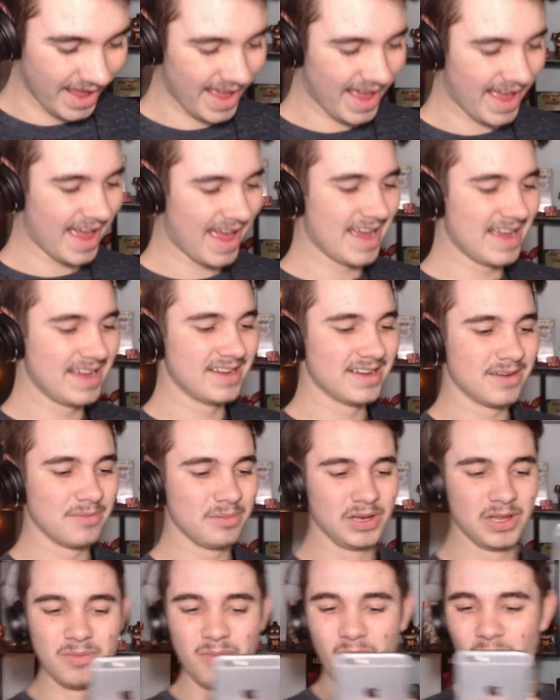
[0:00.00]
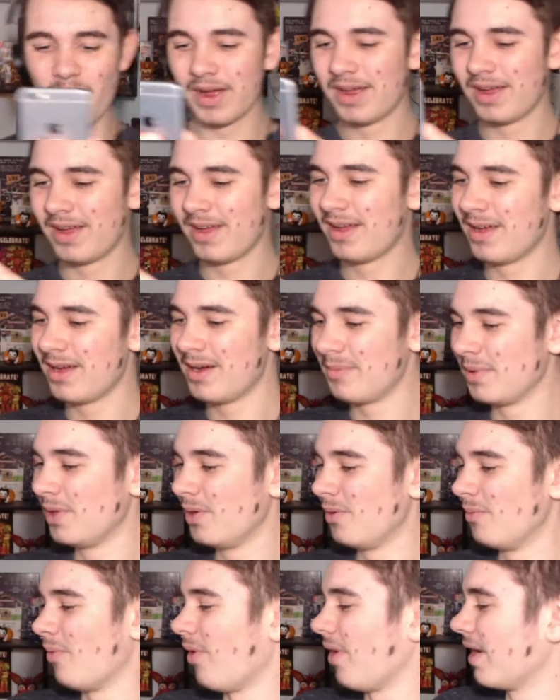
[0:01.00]
Hey, balloon boy.
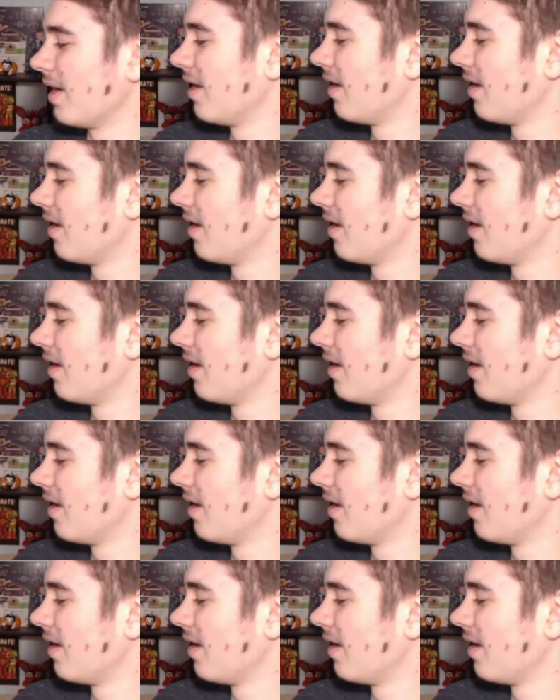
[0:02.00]
Balloon boy.